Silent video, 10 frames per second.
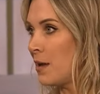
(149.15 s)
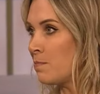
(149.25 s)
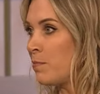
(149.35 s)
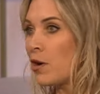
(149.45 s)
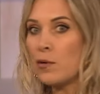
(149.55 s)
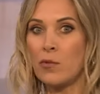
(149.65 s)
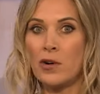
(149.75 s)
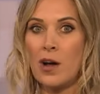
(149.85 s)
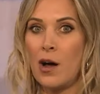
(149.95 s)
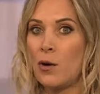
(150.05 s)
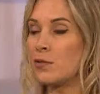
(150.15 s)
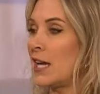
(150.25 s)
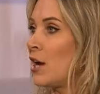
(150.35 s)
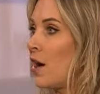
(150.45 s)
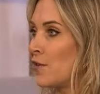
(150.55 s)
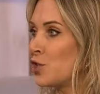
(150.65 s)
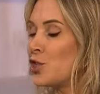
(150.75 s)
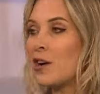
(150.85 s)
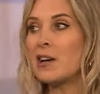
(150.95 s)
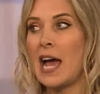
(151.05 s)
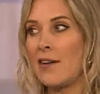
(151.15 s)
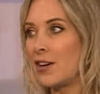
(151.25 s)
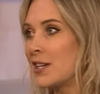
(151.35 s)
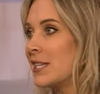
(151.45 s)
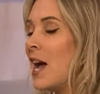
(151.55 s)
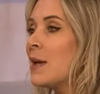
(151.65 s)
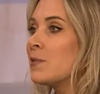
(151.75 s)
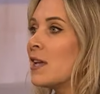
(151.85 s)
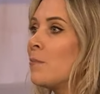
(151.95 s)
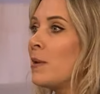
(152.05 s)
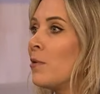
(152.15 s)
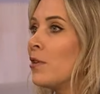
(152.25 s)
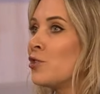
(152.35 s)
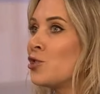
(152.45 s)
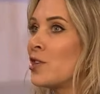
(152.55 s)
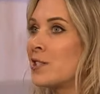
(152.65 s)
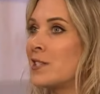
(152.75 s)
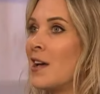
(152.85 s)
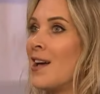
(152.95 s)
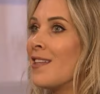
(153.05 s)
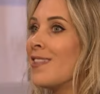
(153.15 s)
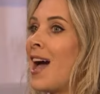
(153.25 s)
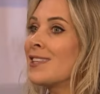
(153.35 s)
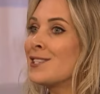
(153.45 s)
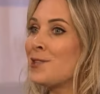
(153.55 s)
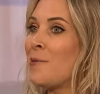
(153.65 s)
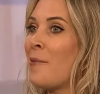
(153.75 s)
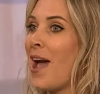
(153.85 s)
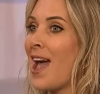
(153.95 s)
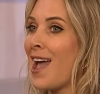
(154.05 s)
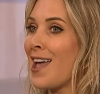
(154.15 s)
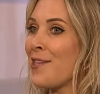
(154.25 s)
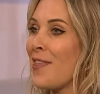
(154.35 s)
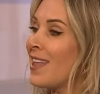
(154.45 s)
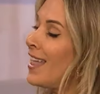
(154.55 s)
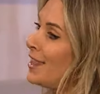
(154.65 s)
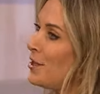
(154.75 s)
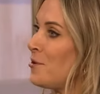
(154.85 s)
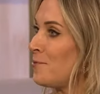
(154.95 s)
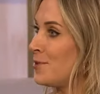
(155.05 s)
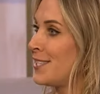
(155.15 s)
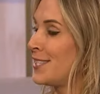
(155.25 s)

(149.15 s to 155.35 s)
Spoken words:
Yeah. Bert will go take off his shirt, have a good time. Some people just, that's the way they let loose.